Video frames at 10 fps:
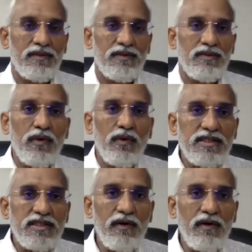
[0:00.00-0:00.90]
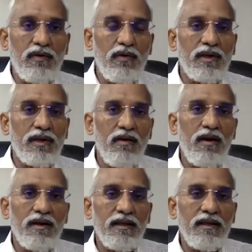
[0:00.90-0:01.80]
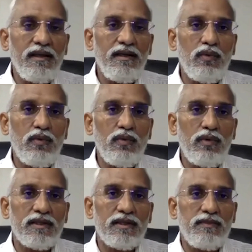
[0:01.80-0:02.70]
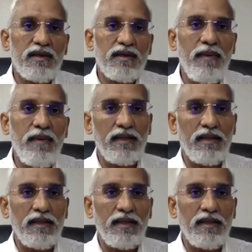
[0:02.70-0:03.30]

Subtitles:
So a civil court cannot entertain a suit in respect of a banking